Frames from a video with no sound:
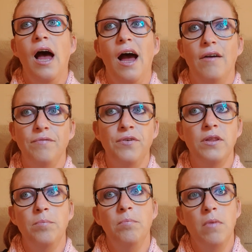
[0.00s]
And for
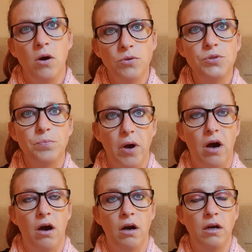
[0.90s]
the most
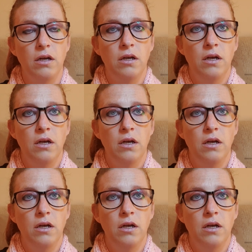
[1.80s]
part,